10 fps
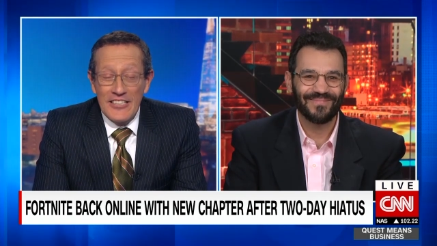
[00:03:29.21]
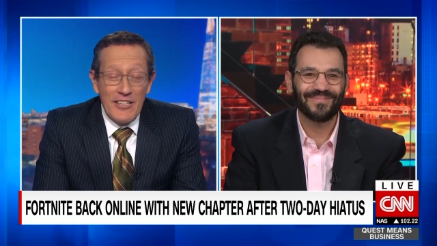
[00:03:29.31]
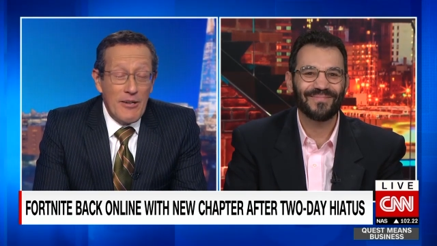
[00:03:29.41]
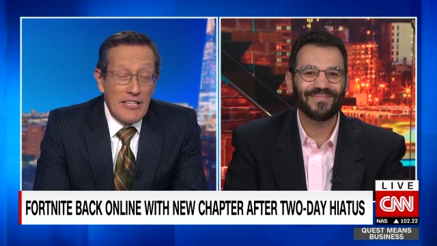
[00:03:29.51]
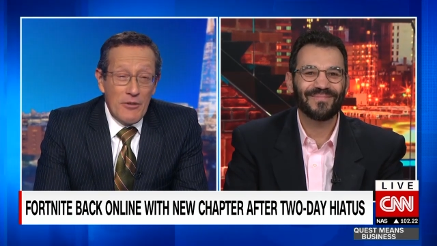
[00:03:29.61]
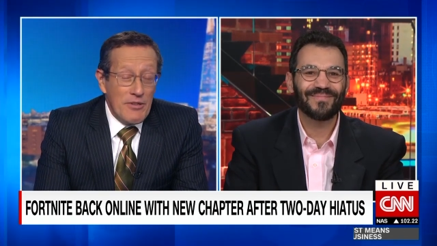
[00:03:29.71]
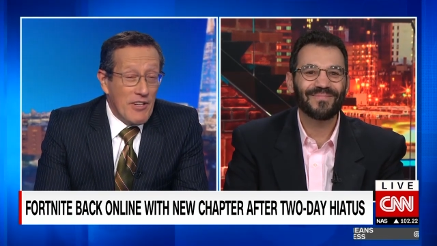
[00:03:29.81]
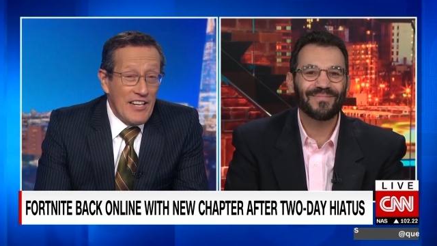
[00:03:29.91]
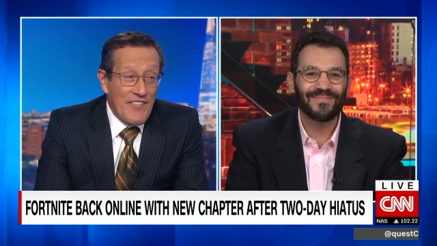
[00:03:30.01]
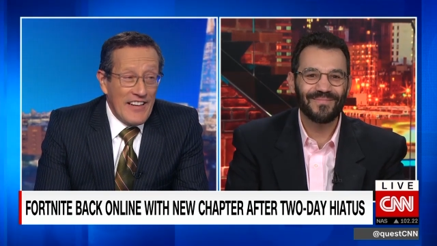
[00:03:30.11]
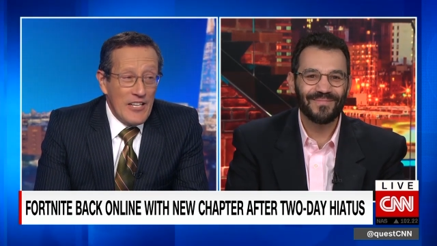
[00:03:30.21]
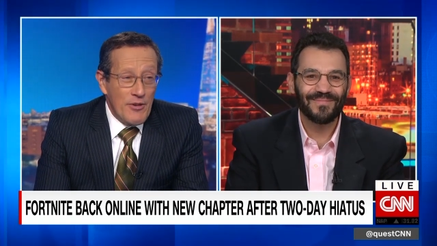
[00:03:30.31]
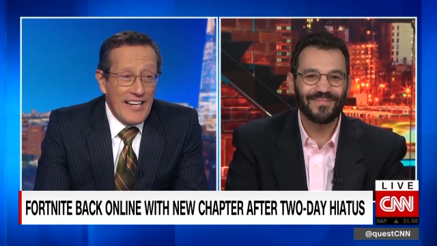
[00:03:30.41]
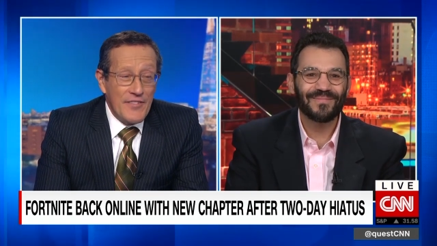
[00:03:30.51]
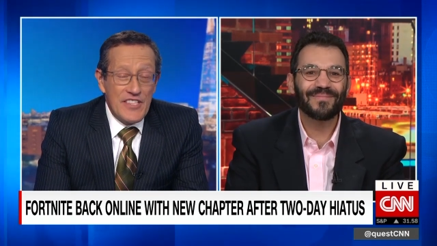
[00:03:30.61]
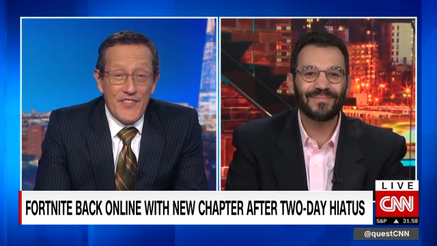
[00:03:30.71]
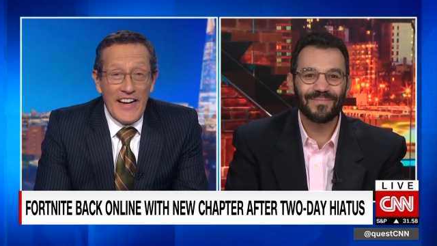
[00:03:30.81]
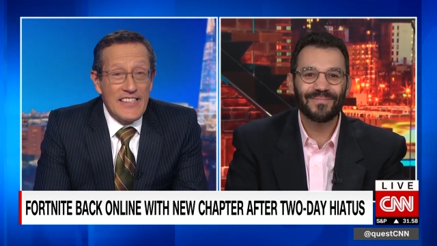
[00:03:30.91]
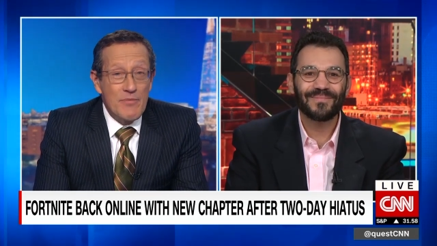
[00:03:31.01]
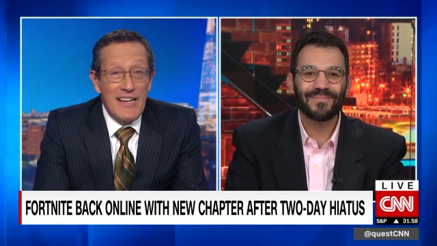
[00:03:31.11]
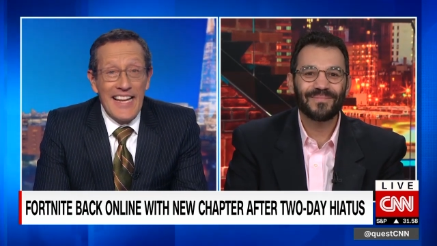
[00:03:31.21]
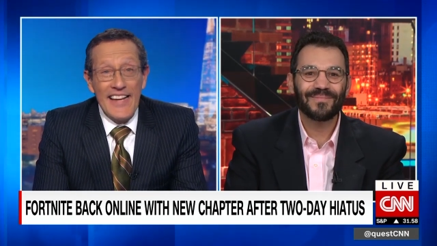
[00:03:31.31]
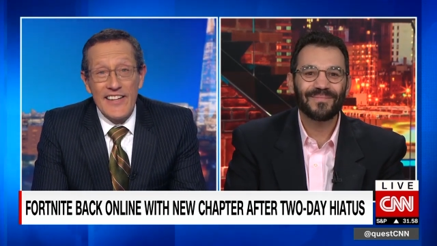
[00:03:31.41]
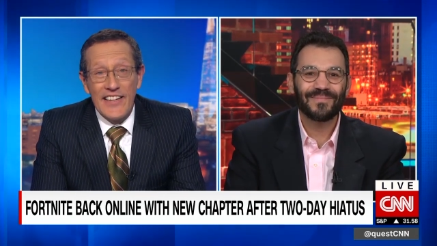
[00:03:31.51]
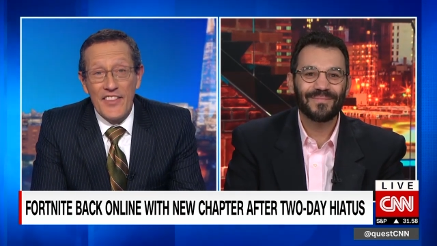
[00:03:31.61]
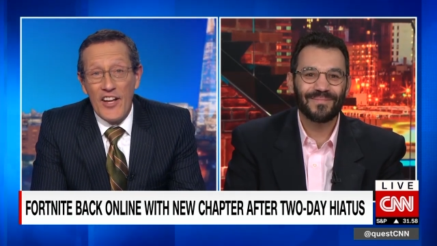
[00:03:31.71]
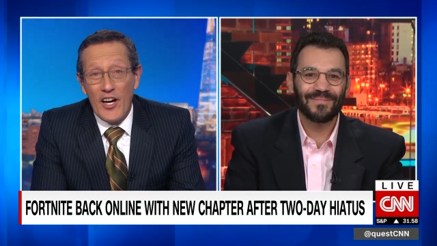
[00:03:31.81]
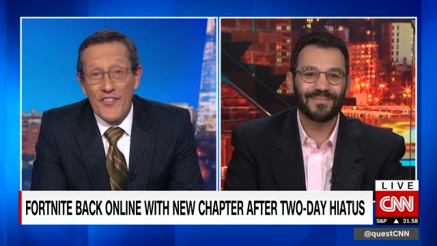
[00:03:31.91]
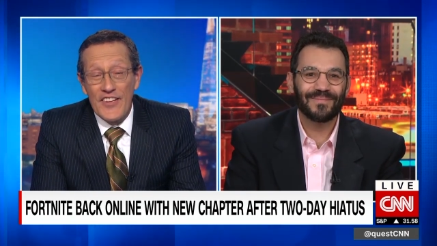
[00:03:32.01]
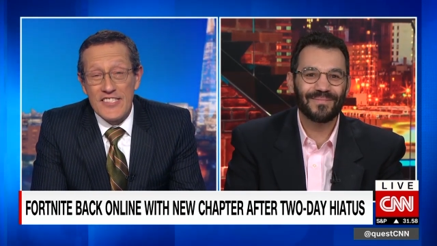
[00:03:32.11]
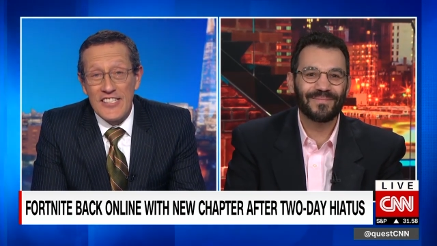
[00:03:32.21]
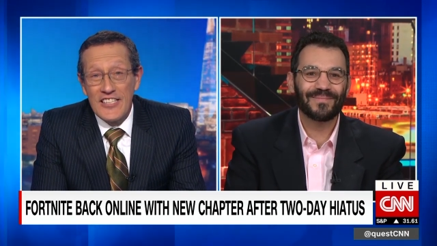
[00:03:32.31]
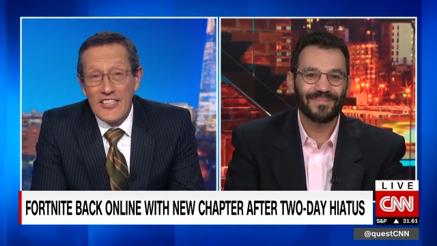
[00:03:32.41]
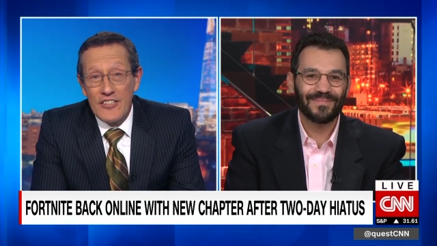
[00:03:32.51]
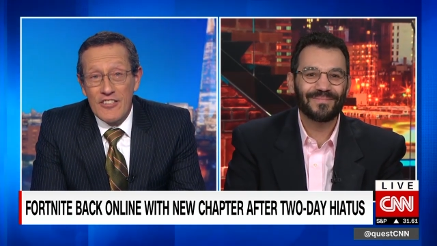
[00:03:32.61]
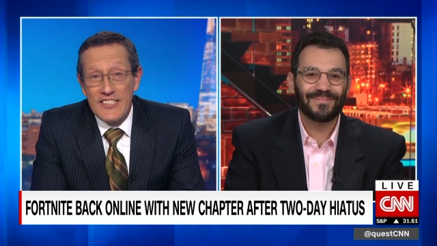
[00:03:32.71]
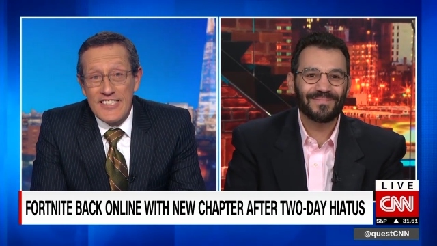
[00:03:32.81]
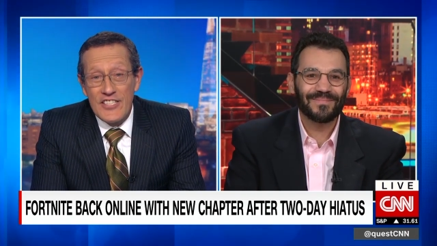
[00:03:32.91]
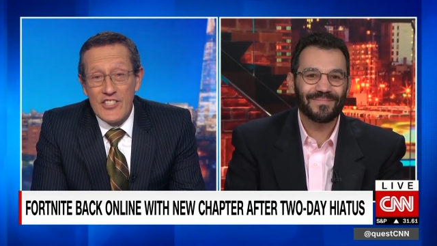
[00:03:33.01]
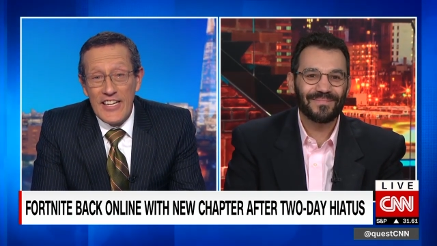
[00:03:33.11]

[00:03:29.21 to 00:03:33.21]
Speaker 1: no, we've got to find, we're going to have to find a millennial in the office who can teach